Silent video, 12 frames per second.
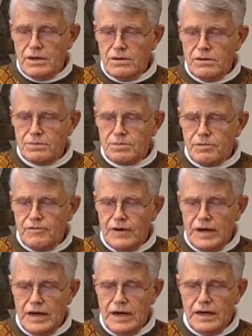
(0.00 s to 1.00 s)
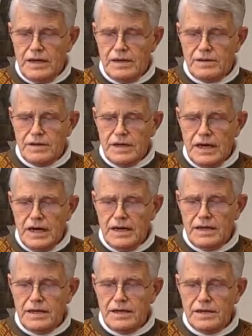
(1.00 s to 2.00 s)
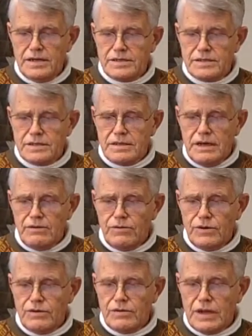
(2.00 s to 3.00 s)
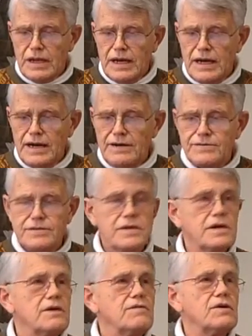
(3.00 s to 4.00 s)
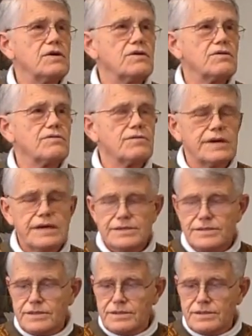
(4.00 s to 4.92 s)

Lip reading: who provide the ideas that rule the lives of all the rest.